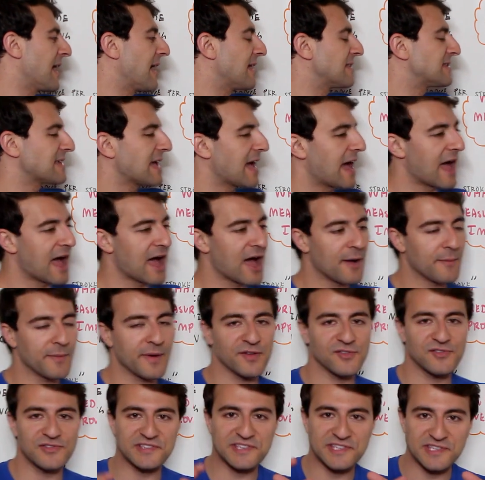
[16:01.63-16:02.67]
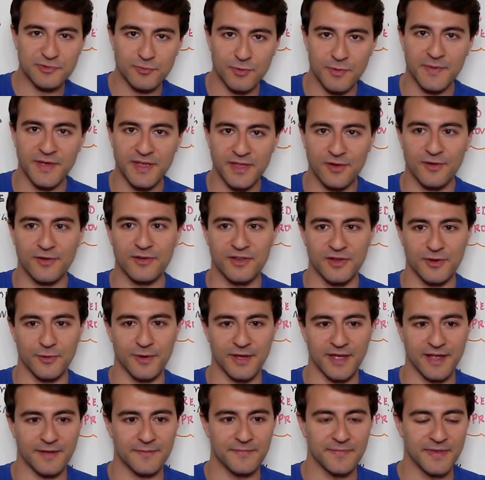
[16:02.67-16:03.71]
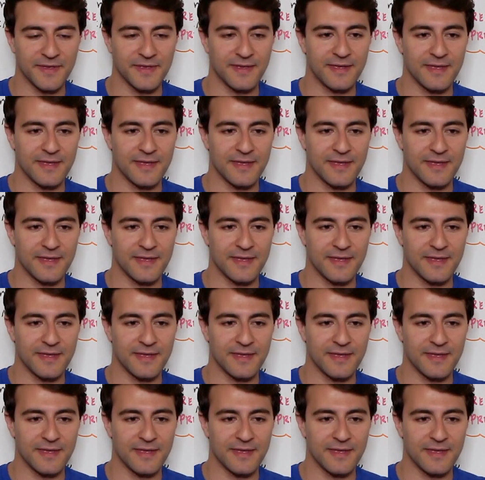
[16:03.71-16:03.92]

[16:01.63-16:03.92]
it's how much swimming you're doing